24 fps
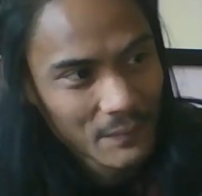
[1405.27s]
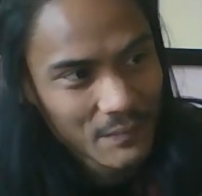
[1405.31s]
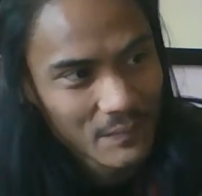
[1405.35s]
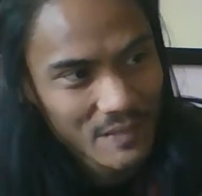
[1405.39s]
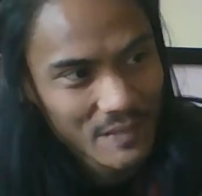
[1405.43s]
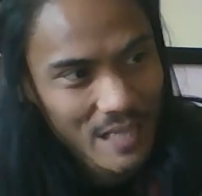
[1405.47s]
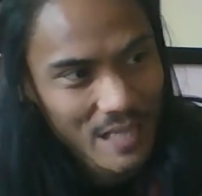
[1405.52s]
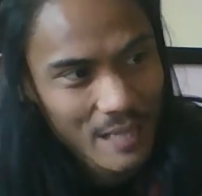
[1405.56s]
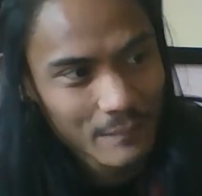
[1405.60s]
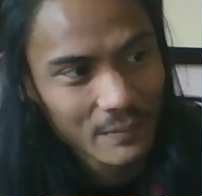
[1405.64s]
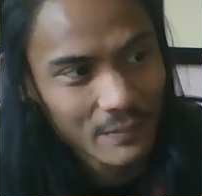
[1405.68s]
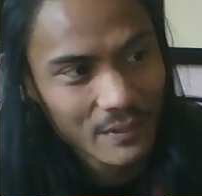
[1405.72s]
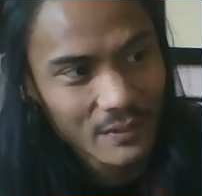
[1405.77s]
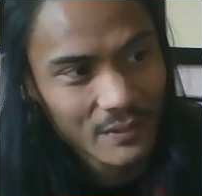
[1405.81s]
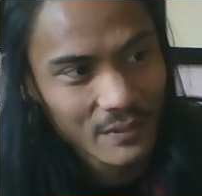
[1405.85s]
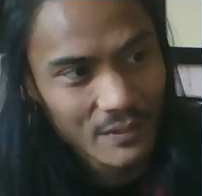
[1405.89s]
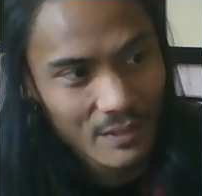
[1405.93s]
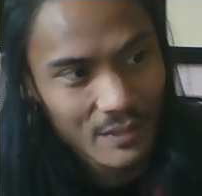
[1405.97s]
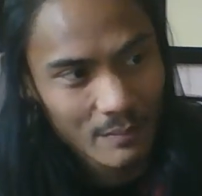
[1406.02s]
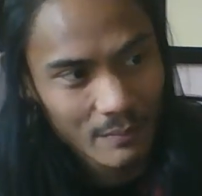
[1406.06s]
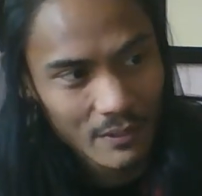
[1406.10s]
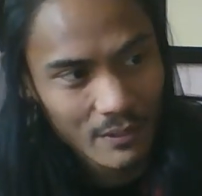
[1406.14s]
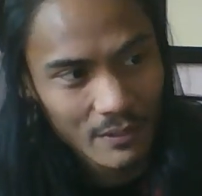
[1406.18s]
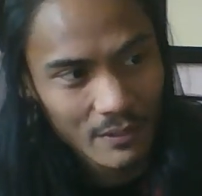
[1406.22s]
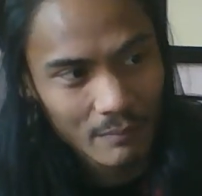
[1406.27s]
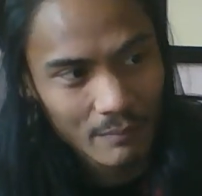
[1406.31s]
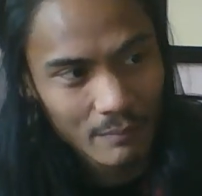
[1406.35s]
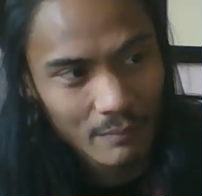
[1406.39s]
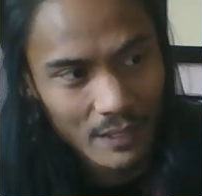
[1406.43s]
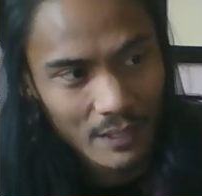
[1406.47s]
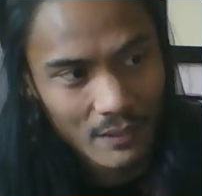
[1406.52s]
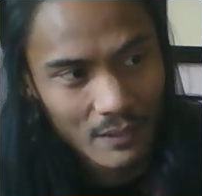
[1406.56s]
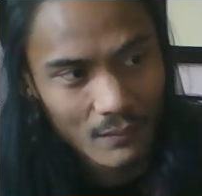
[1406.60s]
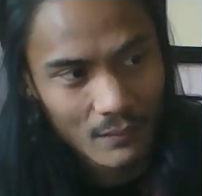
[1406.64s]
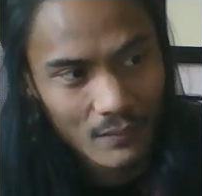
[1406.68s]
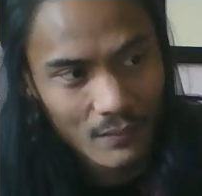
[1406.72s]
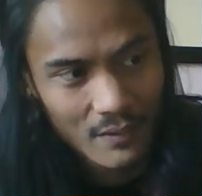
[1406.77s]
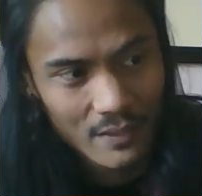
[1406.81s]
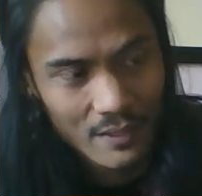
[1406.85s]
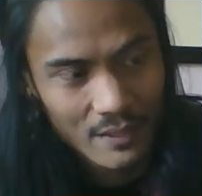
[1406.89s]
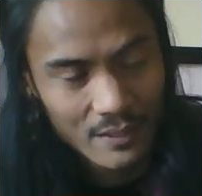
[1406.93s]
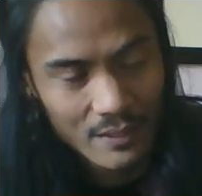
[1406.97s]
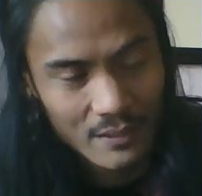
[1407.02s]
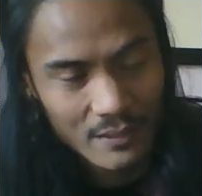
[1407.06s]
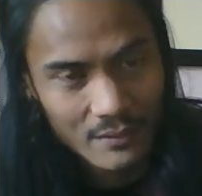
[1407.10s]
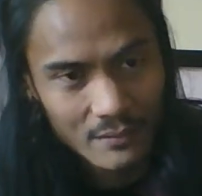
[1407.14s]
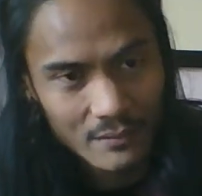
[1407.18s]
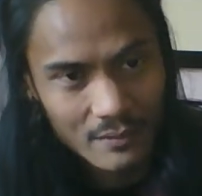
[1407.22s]
Tapping the spirit power within
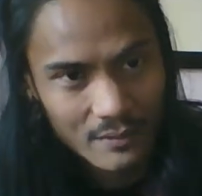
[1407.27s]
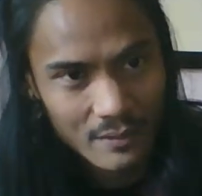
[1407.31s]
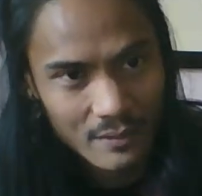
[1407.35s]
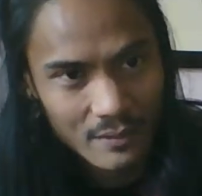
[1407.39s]
you.